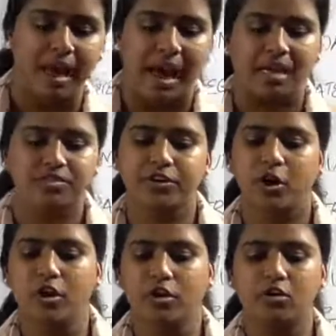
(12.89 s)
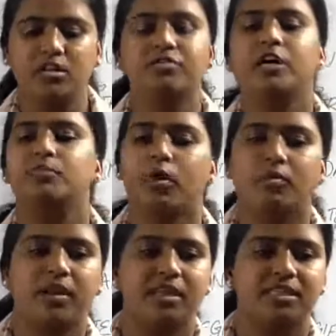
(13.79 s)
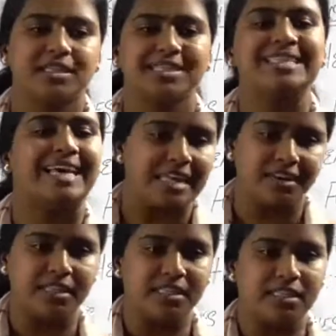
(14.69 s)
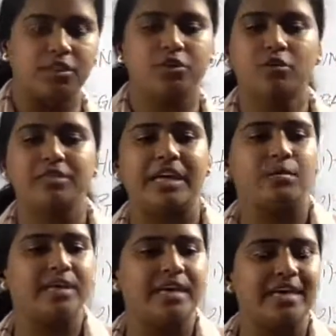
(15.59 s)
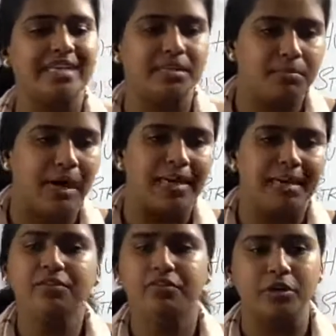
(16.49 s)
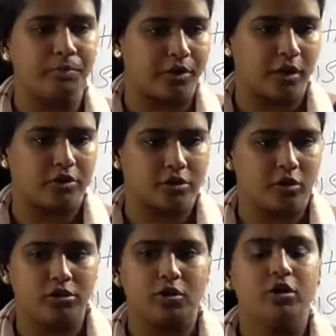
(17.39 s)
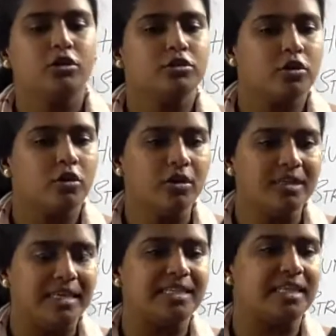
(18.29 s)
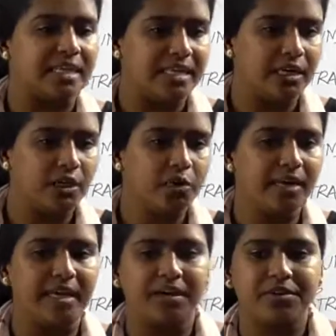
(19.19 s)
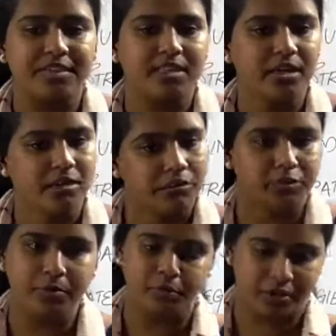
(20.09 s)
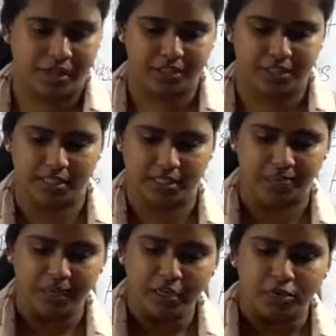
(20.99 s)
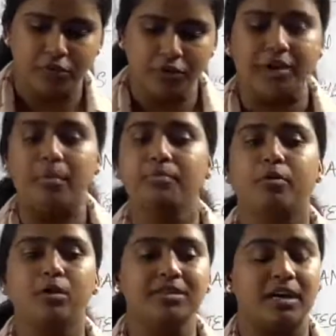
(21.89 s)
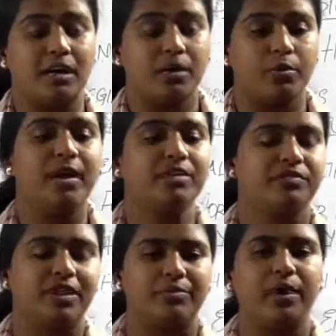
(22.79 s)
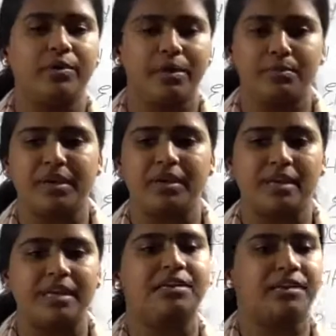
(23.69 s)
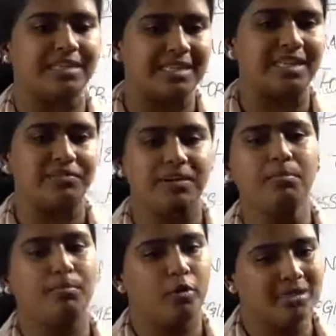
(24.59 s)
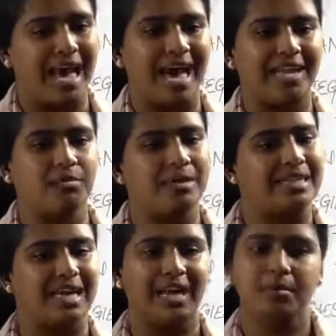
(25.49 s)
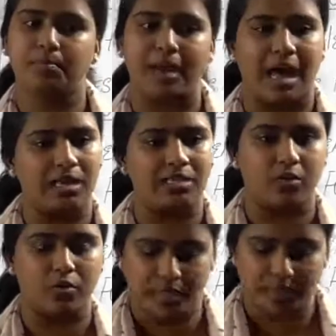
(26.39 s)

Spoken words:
As we all know, the world population is increasing, so there will be a demand in food production also. So there is a need to increase the food production. So from both, where will be increasing it? From both animals and plants only.